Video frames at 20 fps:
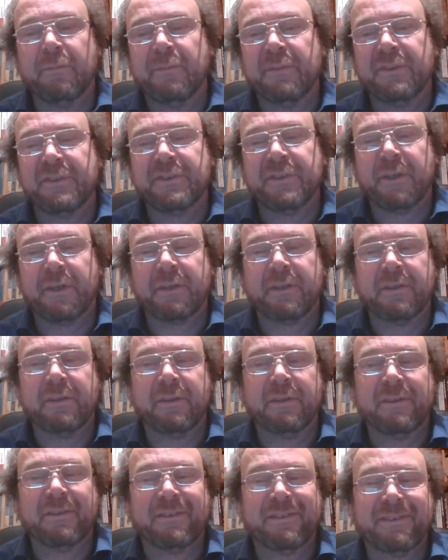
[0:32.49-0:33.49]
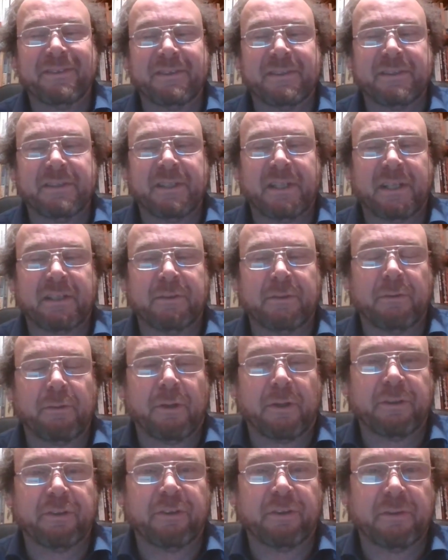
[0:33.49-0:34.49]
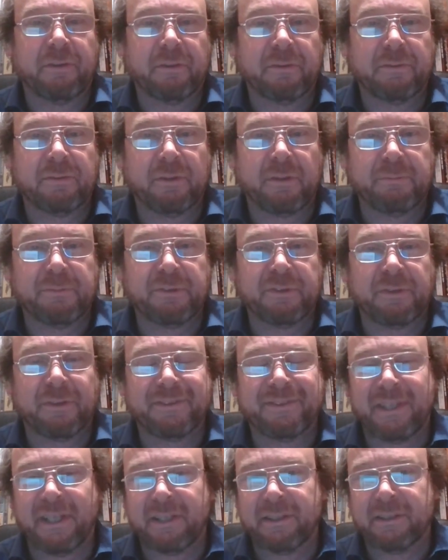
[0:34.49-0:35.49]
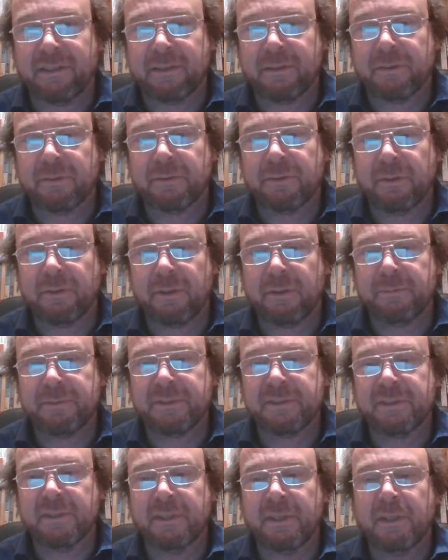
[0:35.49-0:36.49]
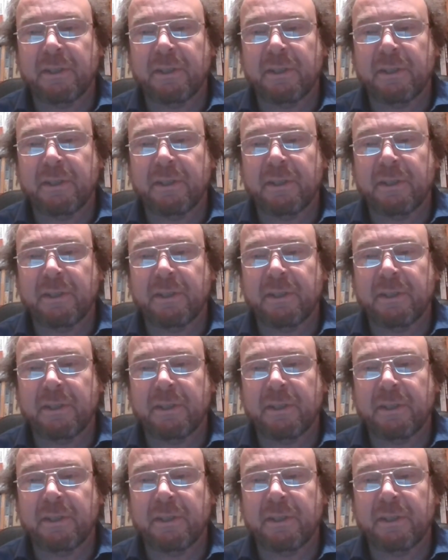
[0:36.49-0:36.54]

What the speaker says: certain technological terms or technical terms,